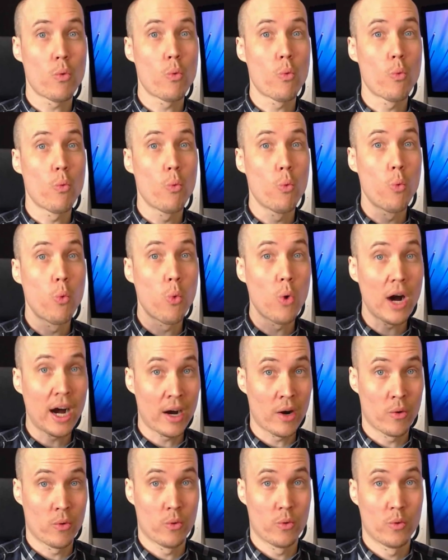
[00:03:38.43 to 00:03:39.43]

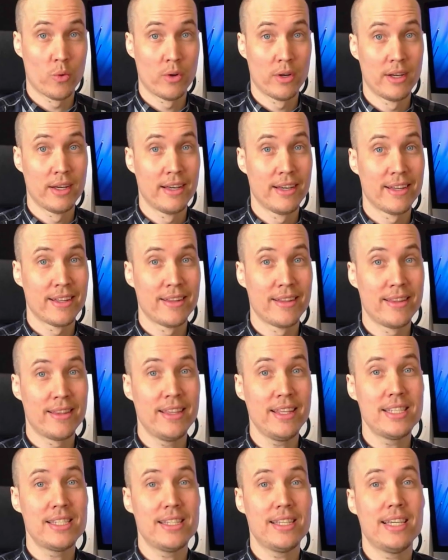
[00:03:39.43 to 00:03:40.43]
Wow!
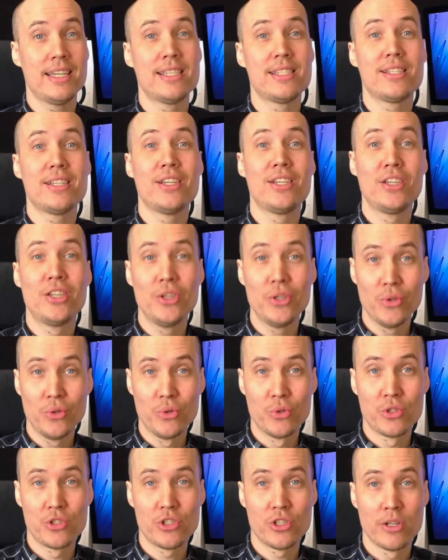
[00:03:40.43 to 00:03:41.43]
This is
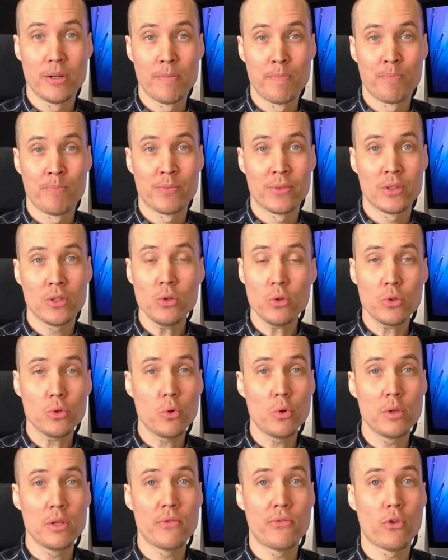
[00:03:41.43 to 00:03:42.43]
huge. Not
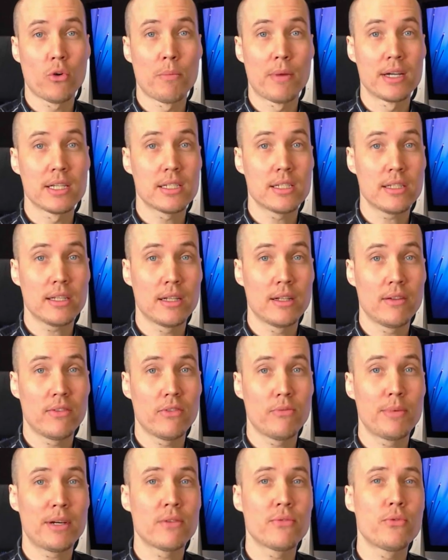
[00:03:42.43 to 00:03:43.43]
only for
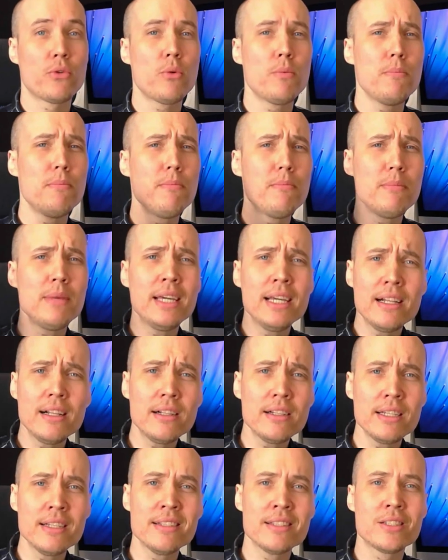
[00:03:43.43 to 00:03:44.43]
myself, but for
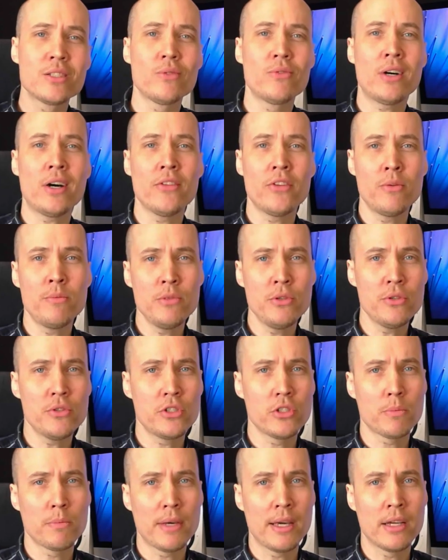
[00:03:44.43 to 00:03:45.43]
millions of other
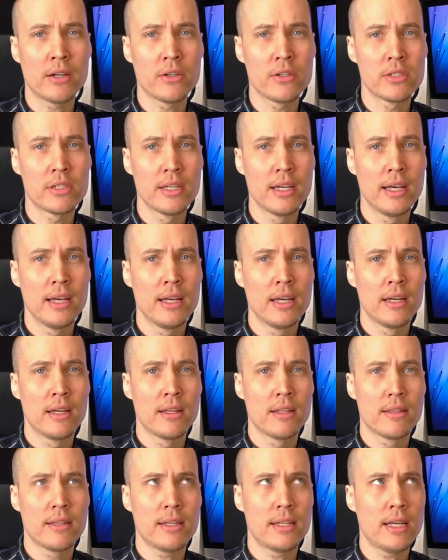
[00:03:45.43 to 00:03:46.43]
music makers
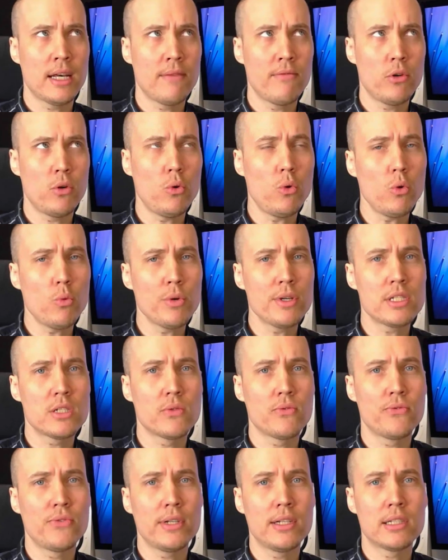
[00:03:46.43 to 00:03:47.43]
that have always
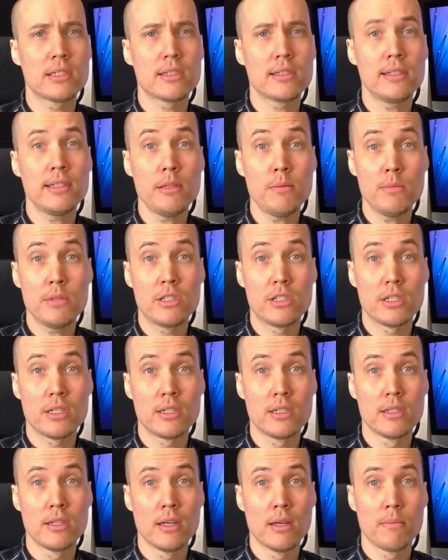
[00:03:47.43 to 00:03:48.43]
felt
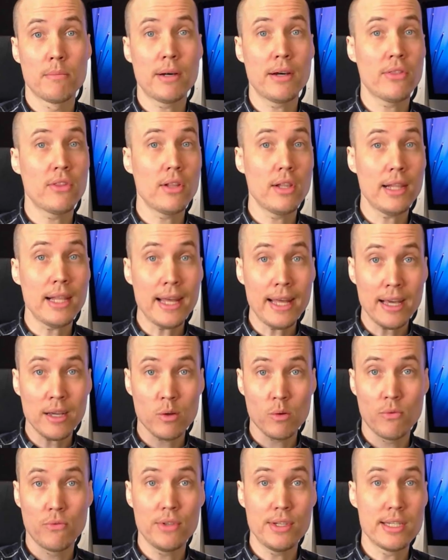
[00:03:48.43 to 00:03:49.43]
limited by the
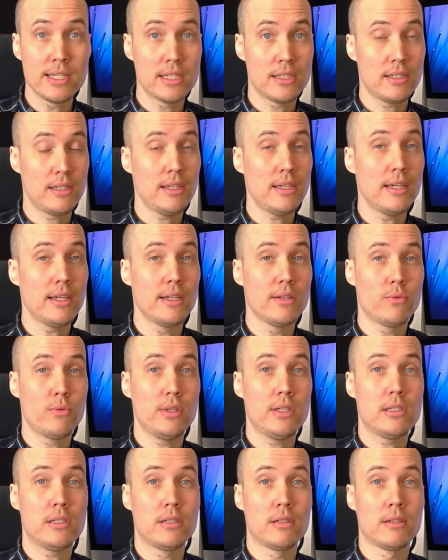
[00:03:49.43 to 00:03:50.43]
lack of VST in
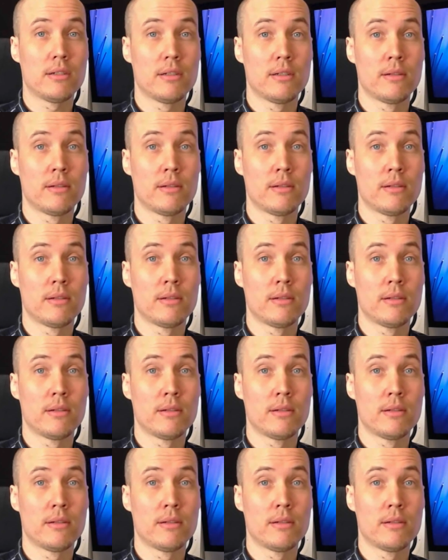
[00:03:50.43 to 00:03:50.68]
Reason.